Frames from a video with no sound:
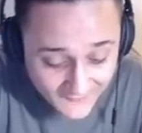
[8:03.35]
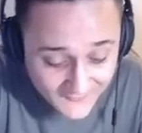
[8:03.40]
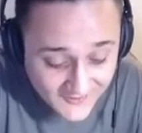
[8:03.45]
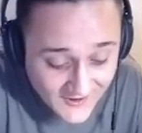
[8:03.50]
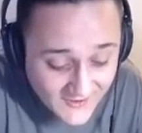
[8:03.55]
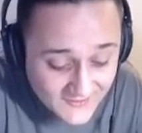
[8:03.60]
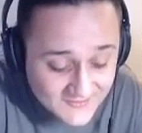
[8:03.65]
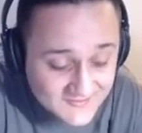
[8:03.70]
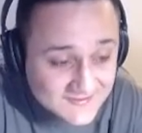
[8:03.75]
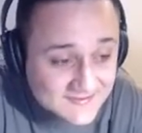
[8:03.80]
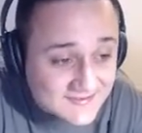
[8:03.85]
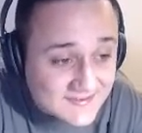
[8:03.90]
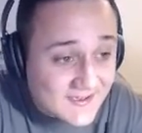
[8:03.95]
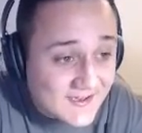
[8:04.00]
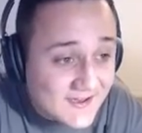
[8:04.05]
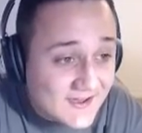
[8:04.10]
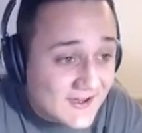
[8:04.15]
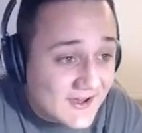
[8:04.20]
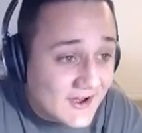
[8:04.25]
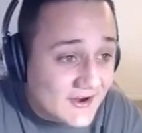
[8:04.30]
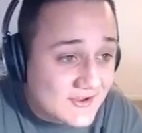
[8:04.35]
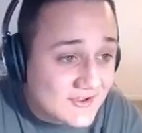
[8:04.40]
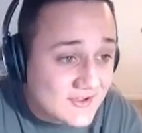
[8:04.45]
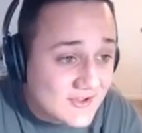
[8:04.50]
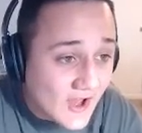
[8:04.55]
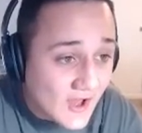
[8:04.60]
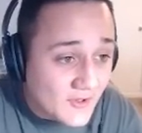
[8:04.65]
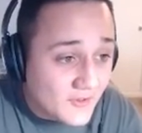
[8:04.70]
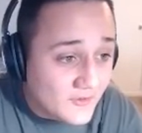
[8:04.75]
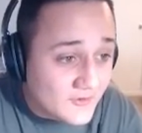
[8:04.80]
ghost.
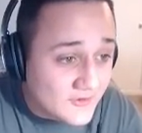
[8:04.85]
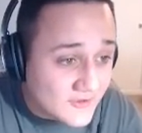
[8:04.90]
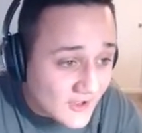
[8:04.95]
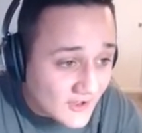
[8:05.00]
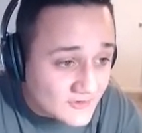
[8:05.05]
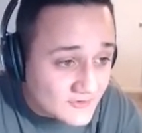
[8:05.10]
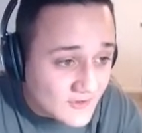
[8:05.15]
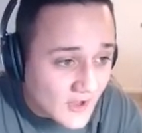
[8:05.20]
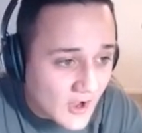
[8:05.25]
Go.